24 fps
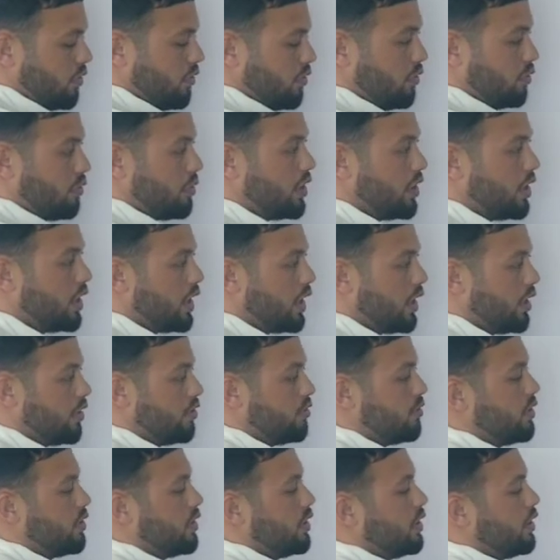We have.
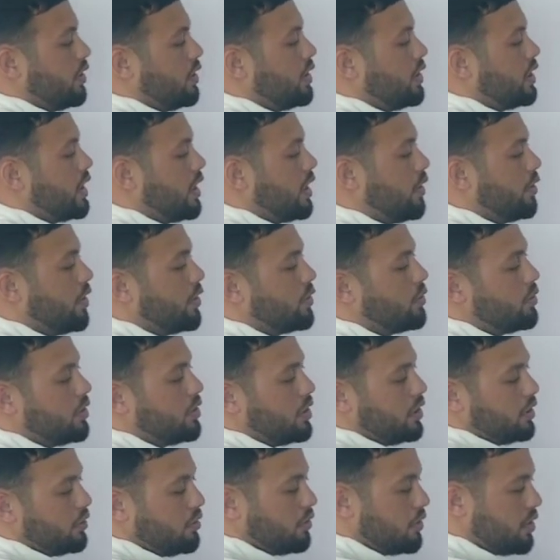Now
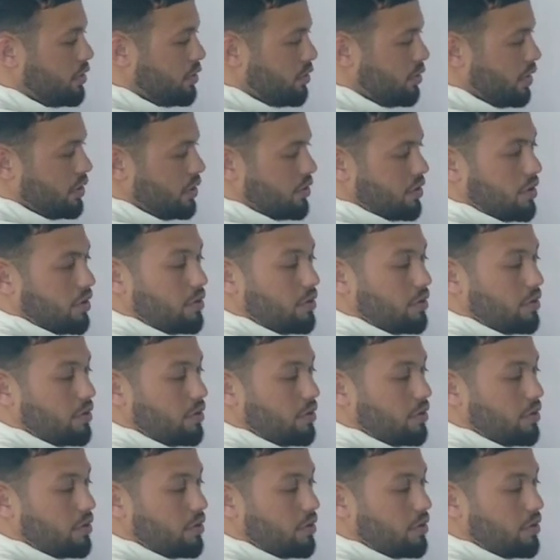according to the structure,